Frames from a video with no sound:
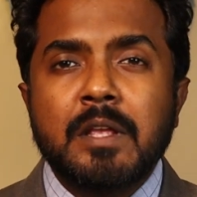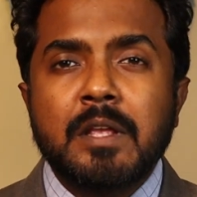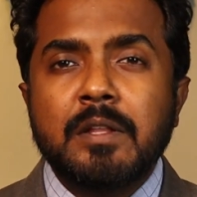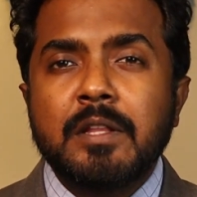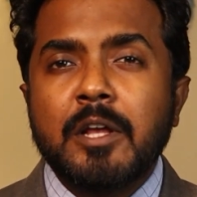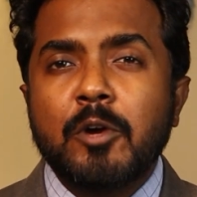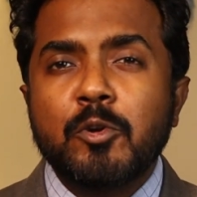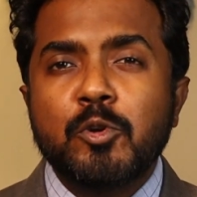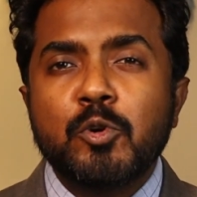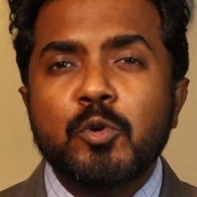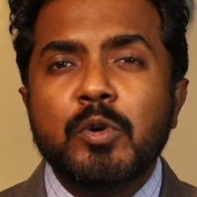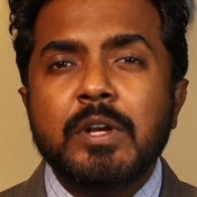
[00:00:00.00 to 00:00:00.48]

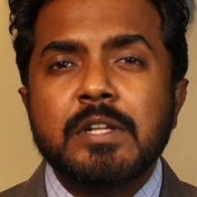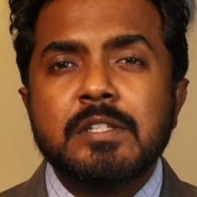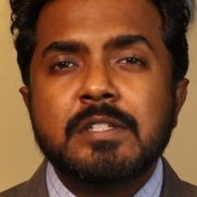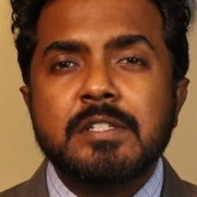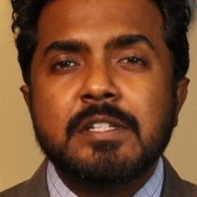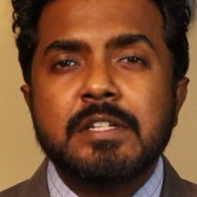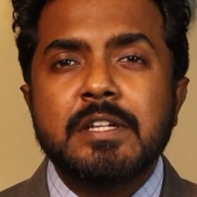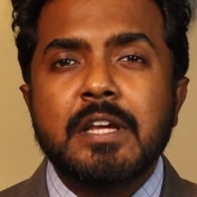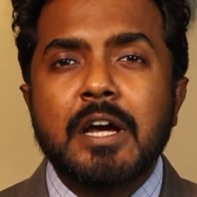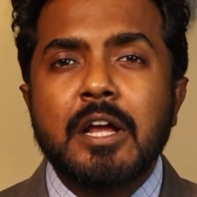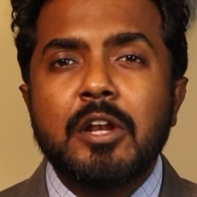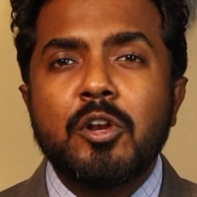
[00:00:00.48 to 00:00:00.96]
Now you can
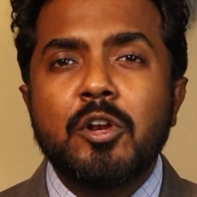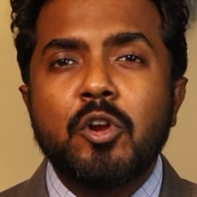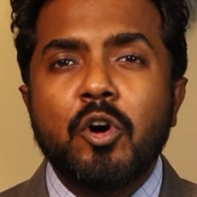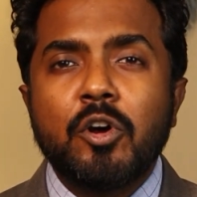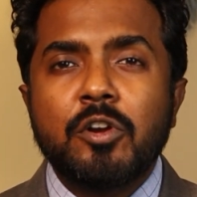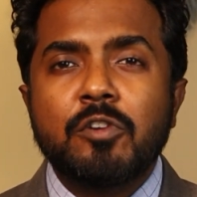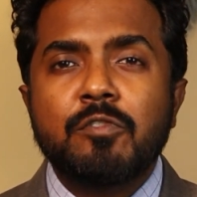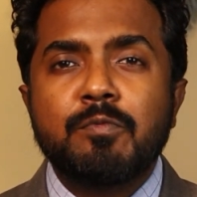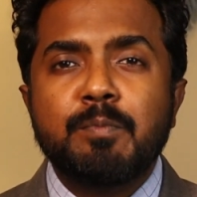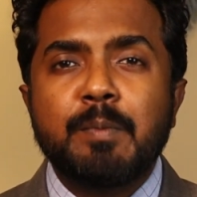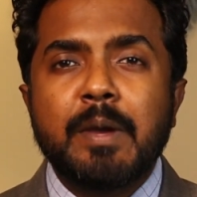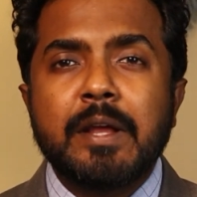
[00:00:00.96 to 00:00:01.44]
see a
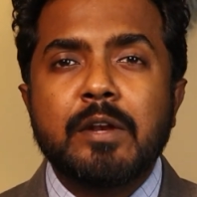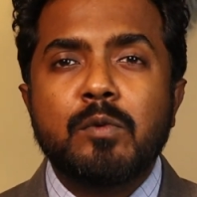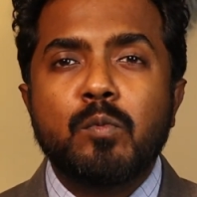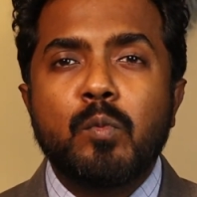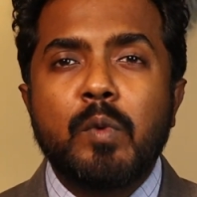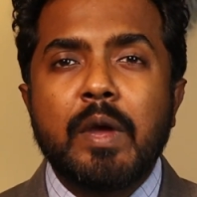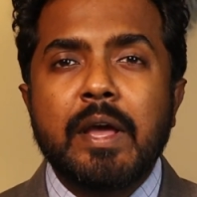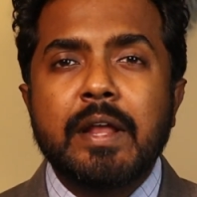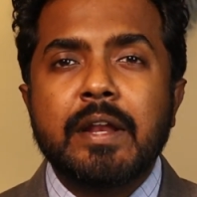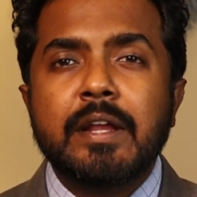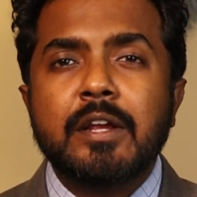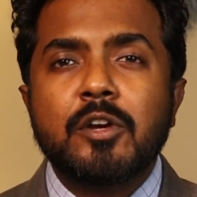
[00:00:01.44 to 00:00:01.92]
lot of men
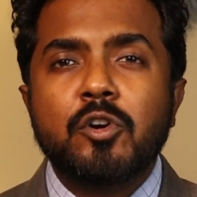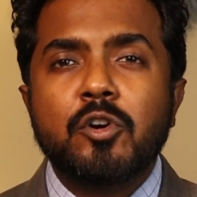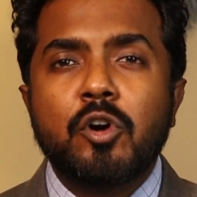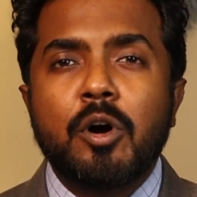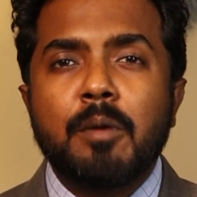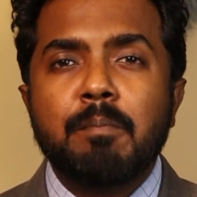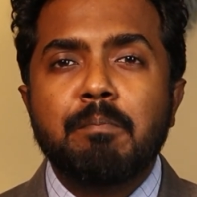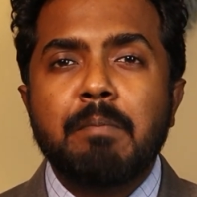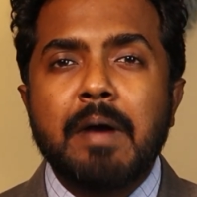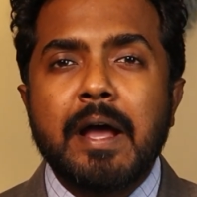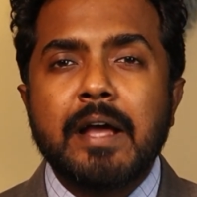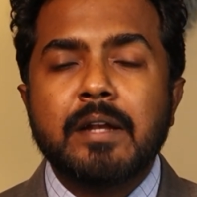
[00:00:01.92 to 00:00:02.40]
wearing
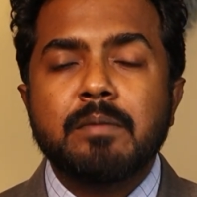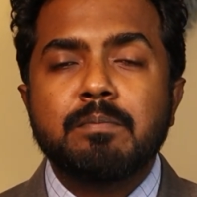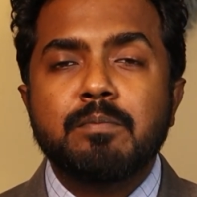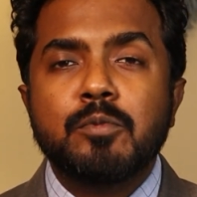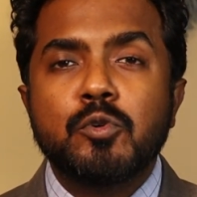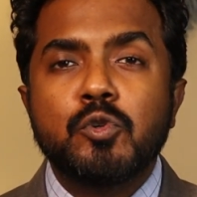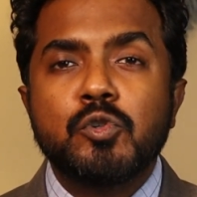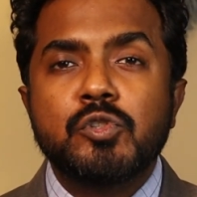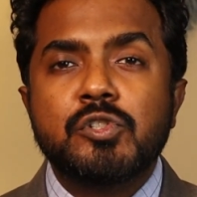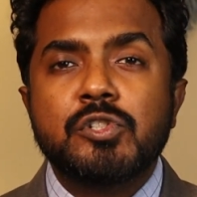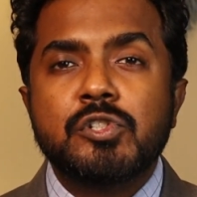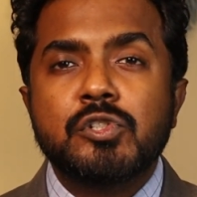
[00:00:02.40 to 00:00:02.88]
combat
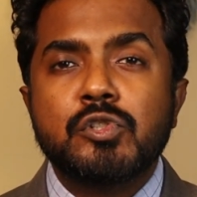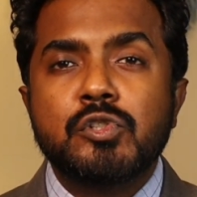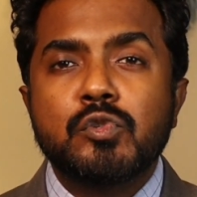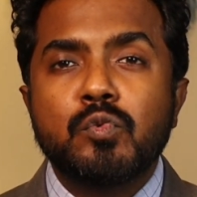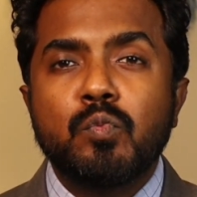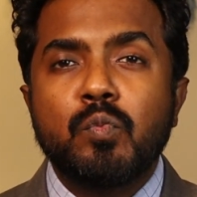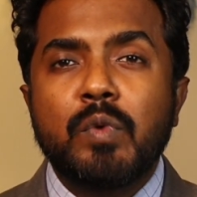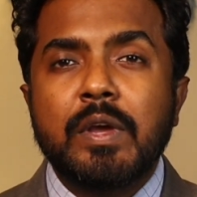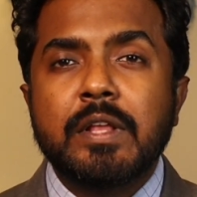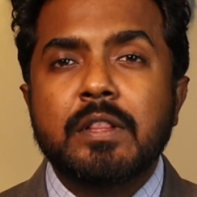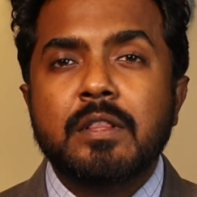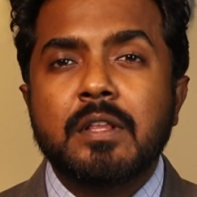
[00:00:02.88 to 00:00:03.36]
boots
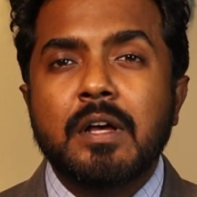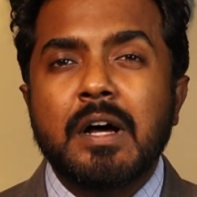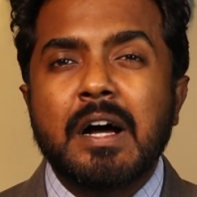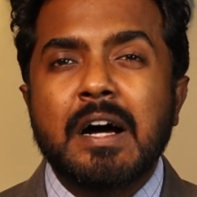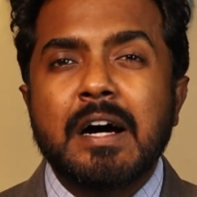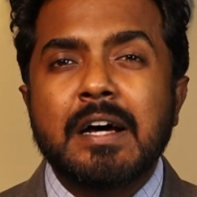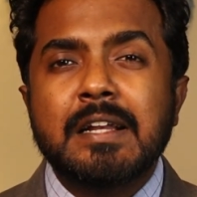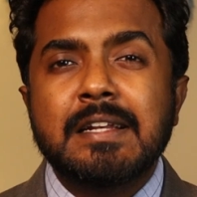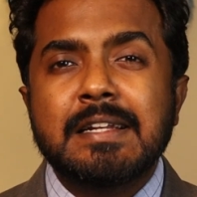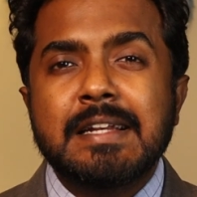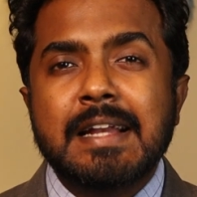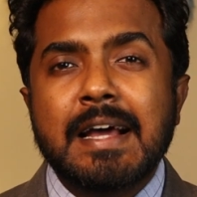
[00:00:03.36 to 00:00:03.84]
with
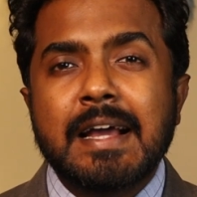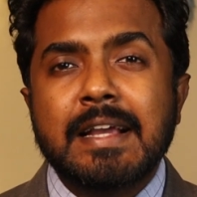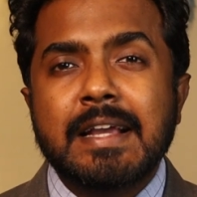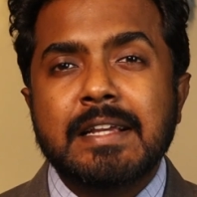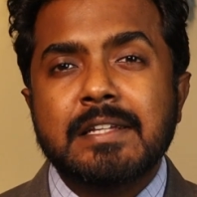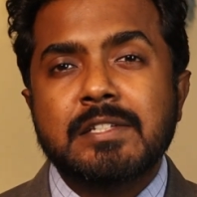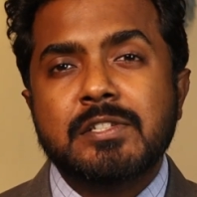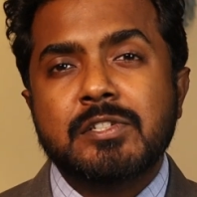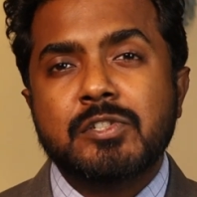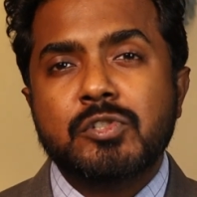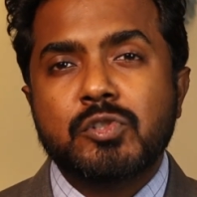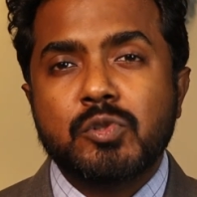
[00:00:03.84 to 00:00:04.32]
a
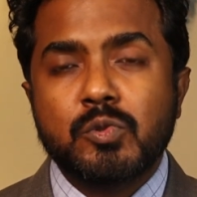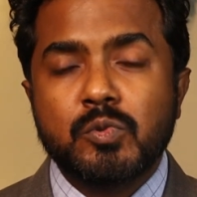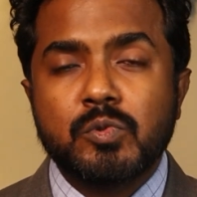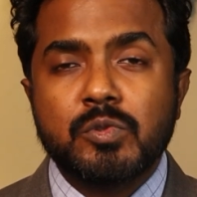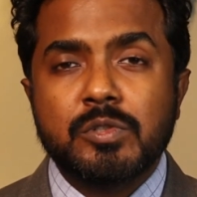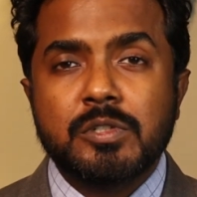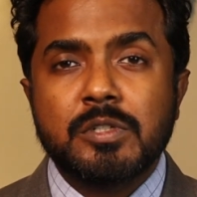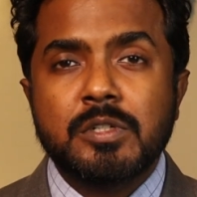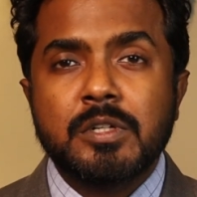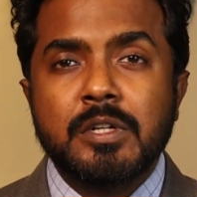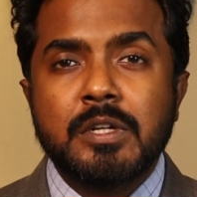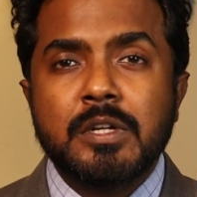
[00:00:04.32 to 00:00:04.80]
nice
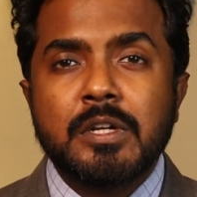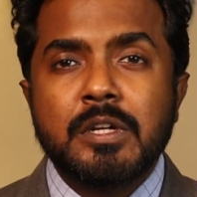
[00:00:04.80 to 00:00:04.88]
suit